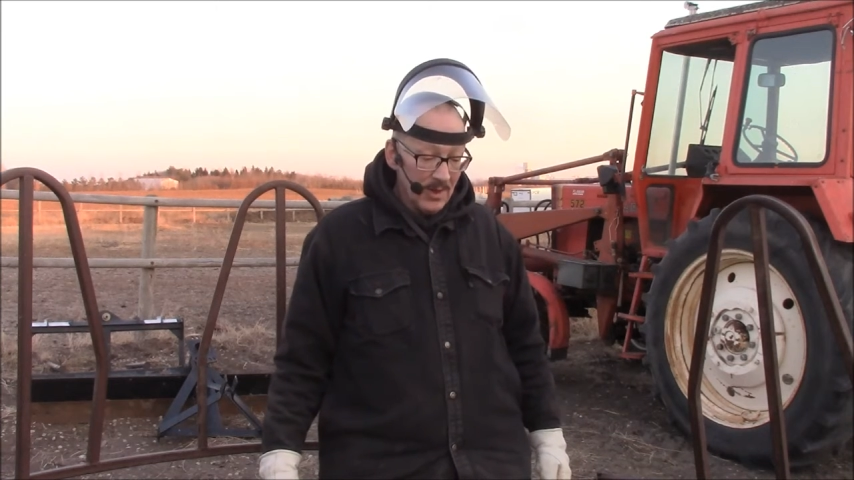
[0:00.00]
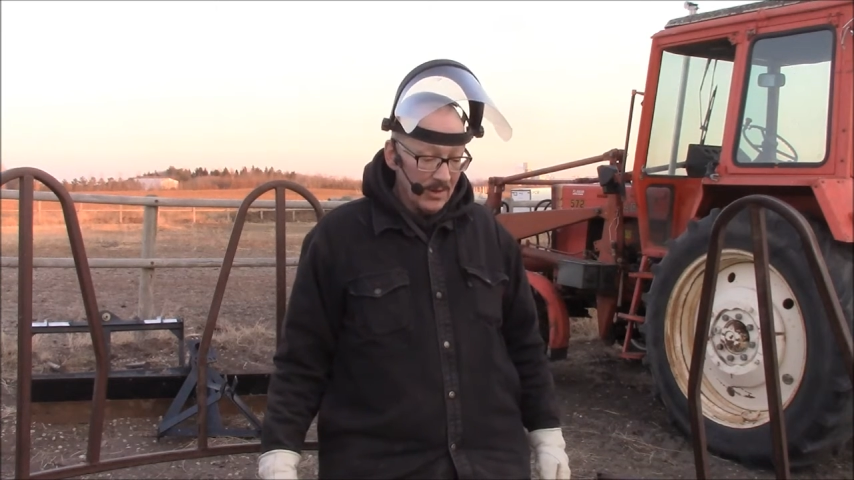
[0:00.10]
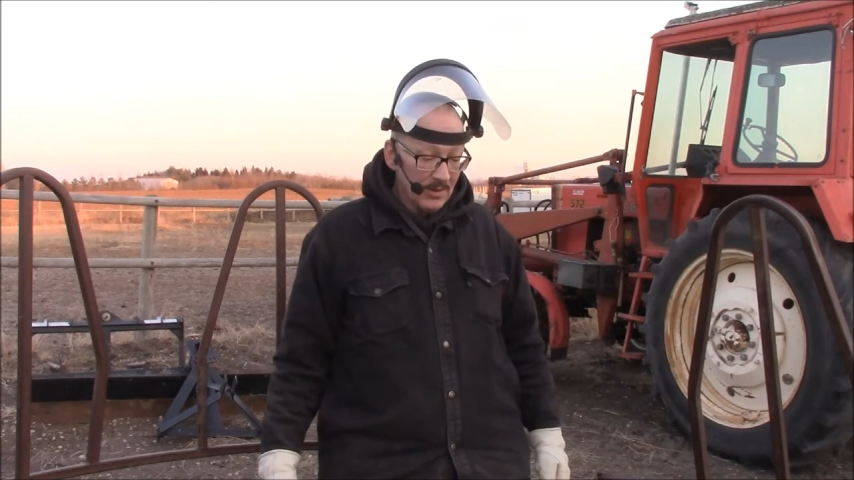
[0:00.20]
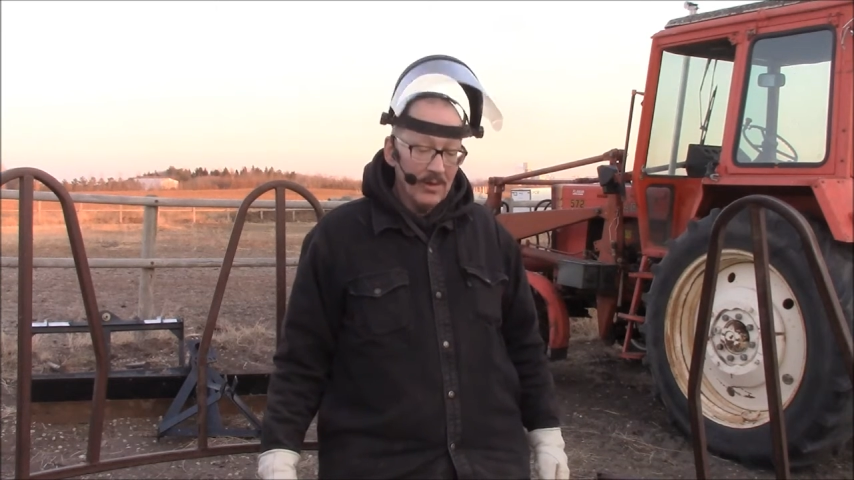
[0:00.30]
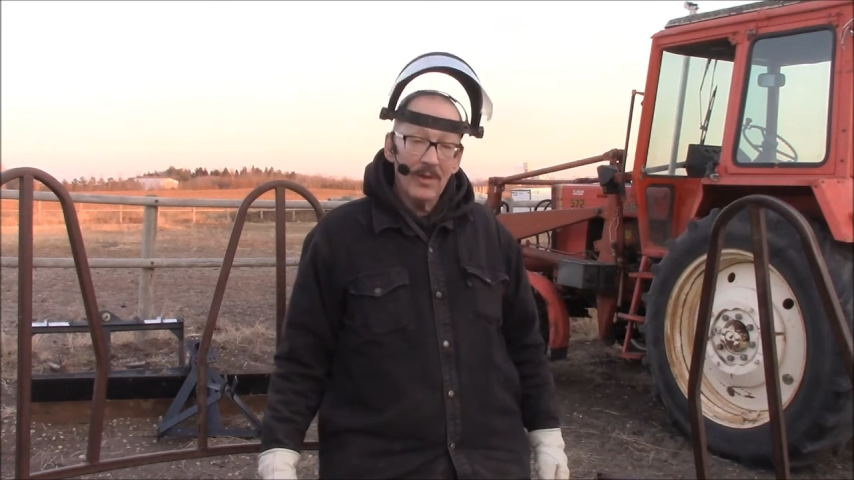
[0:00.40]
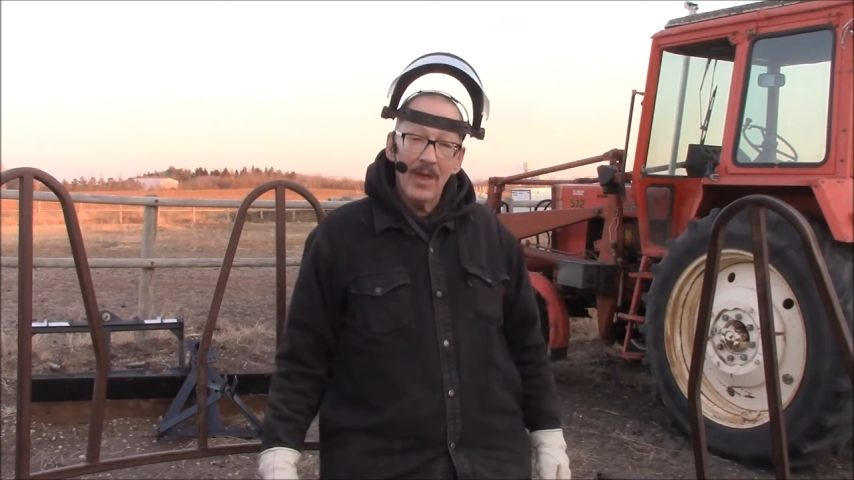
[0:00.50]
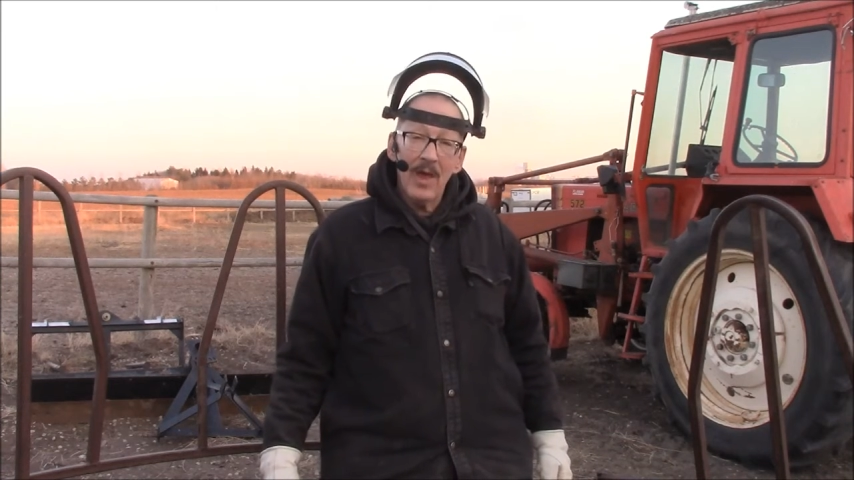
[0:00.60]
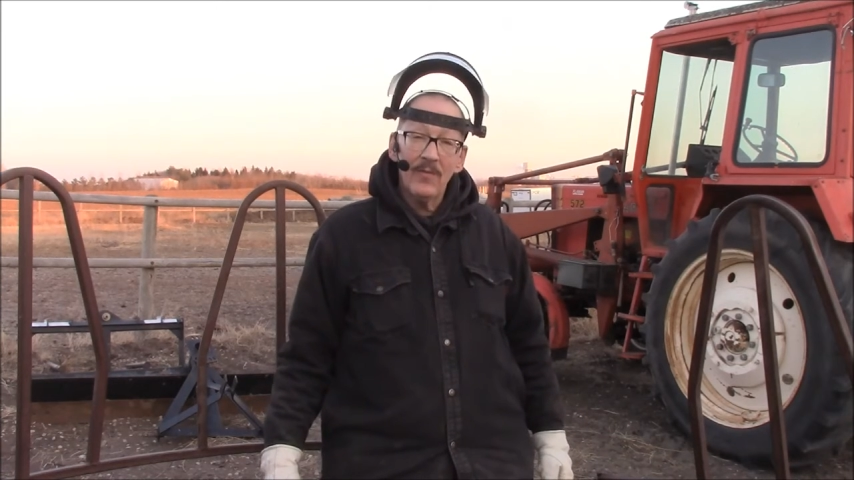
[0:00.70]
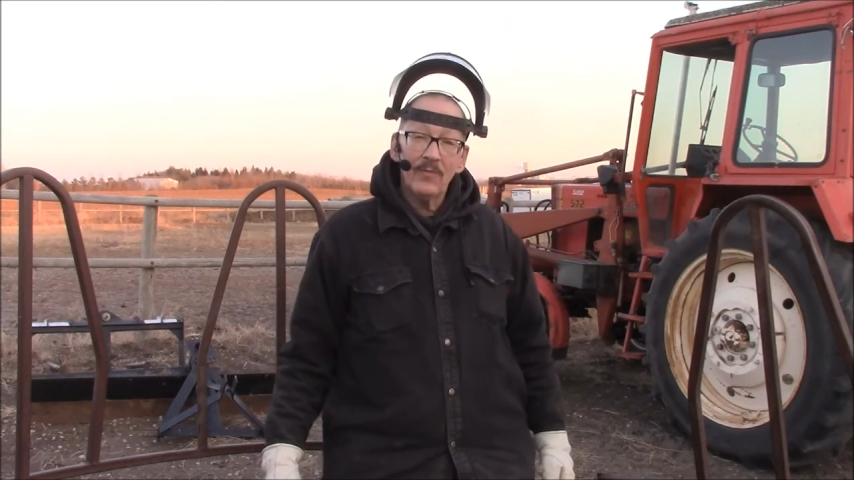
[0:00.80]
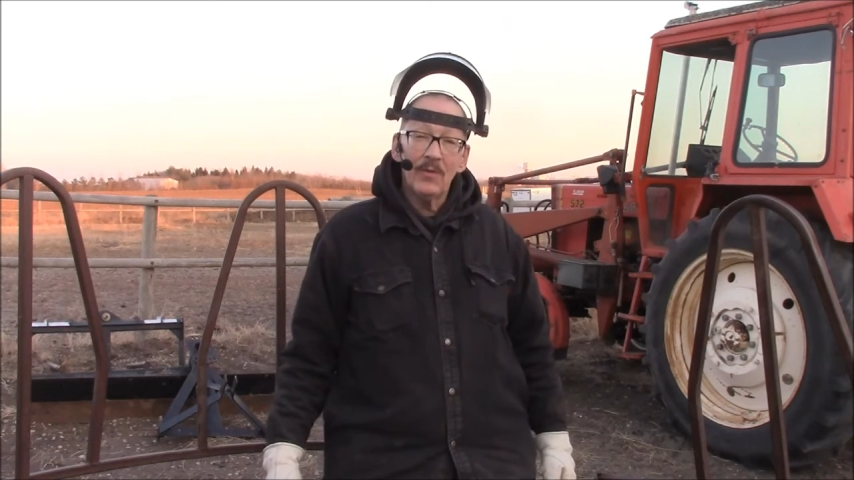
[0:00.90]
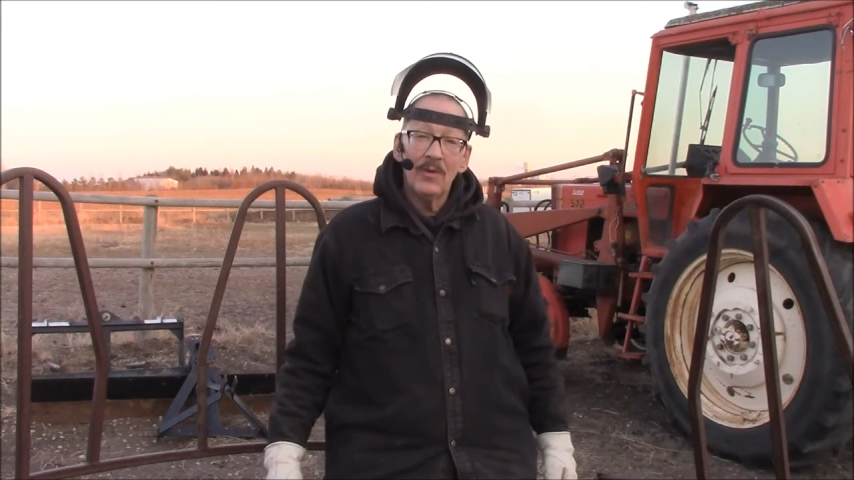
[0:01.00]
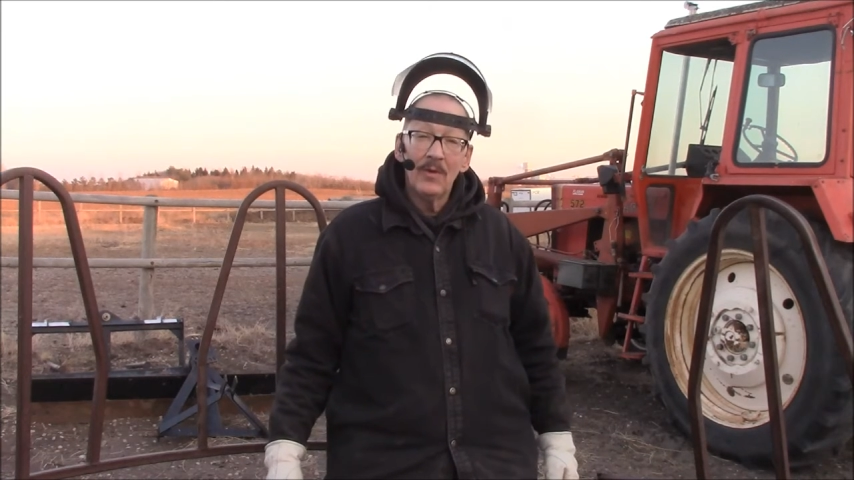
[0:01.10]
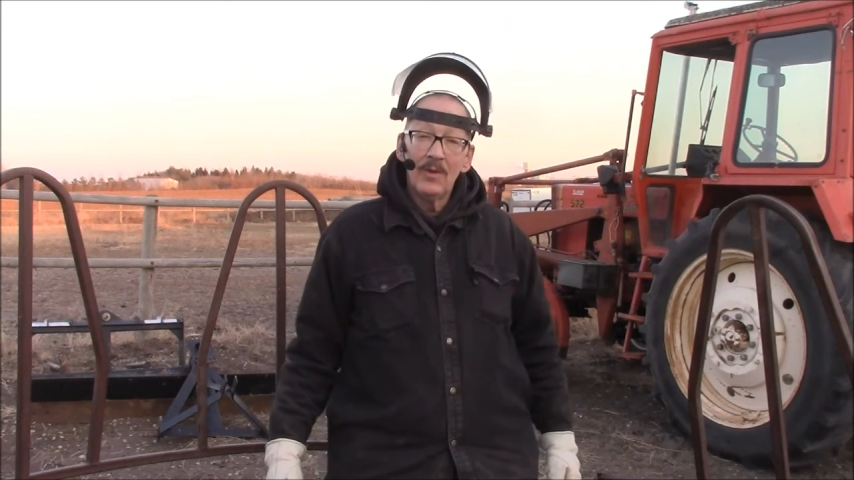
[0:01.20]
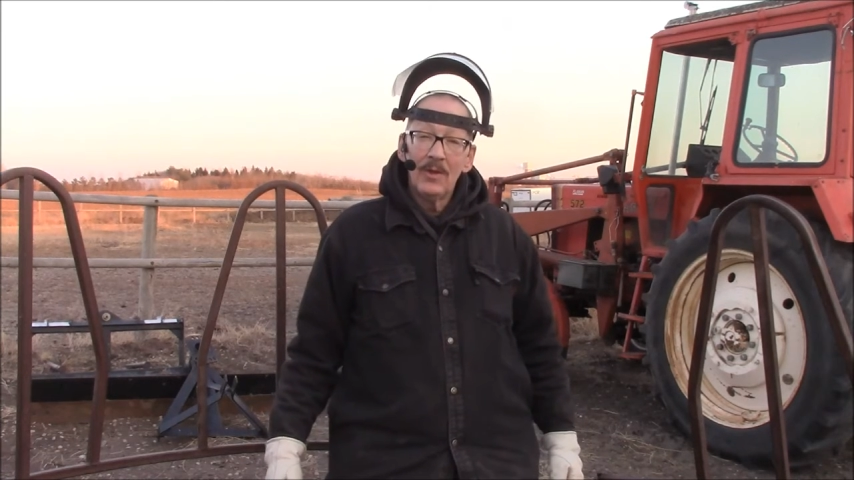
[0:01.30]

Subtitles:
got to look after.